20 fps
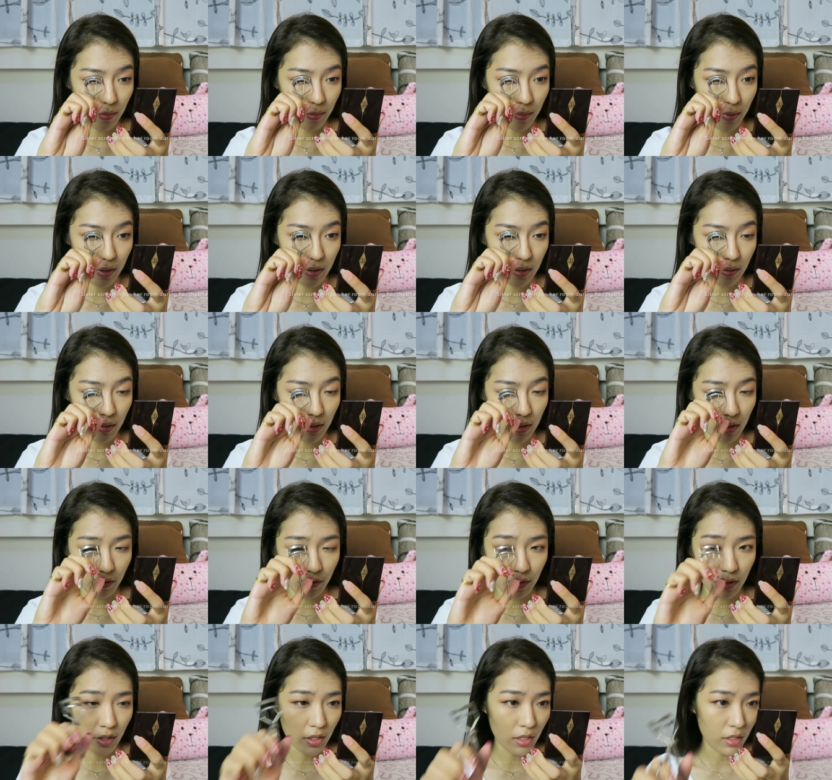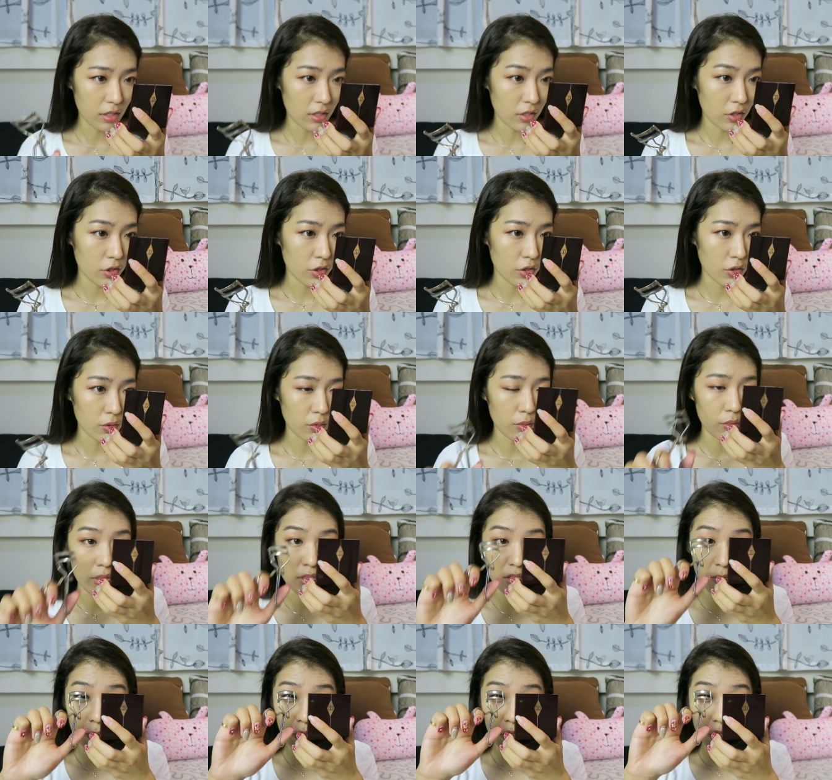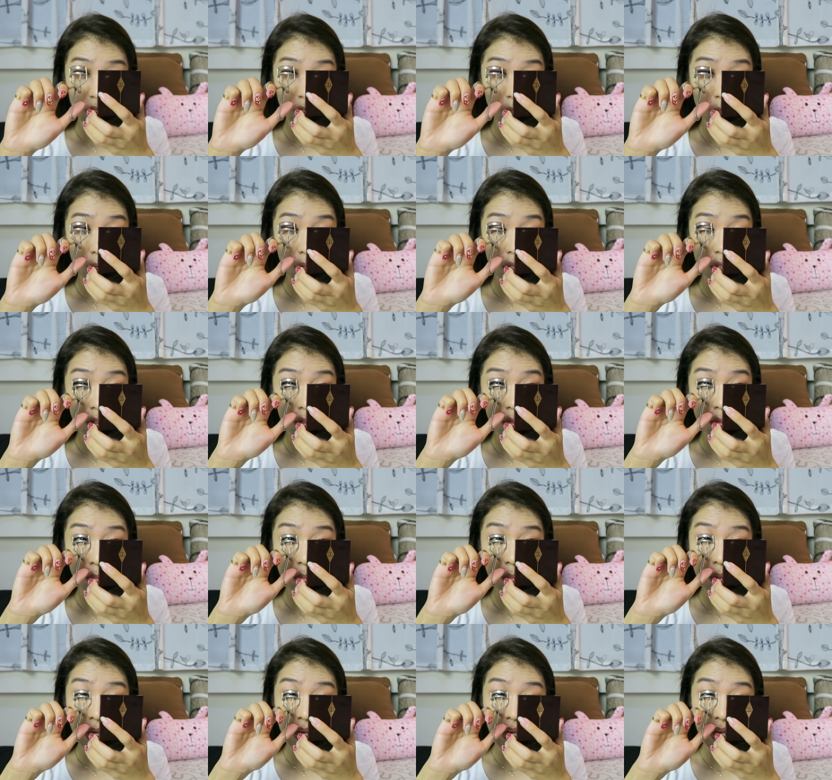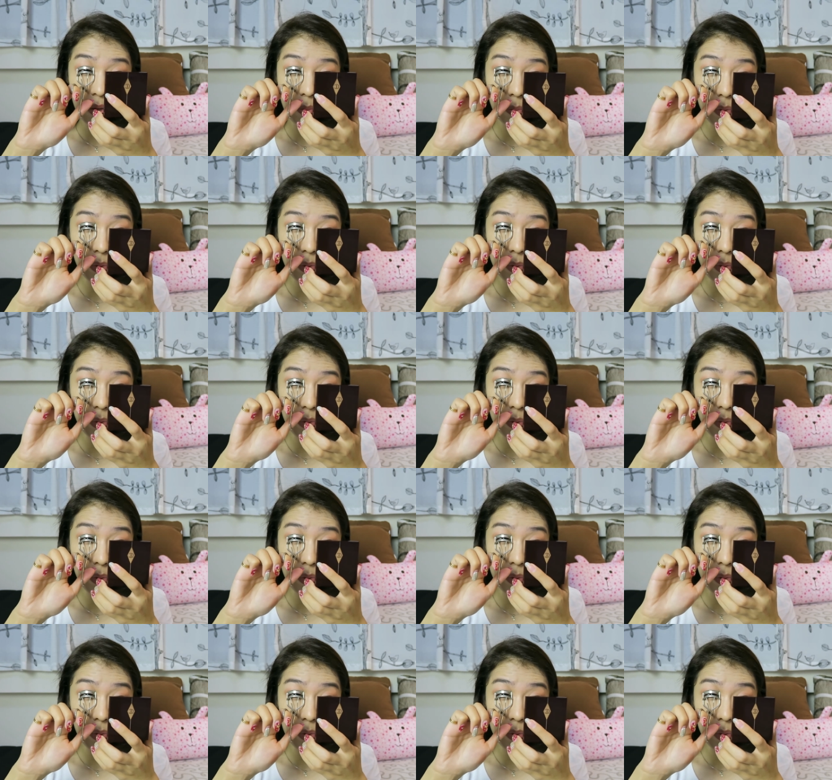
but sometimes I feel like it didn't curl as much as I want it to be.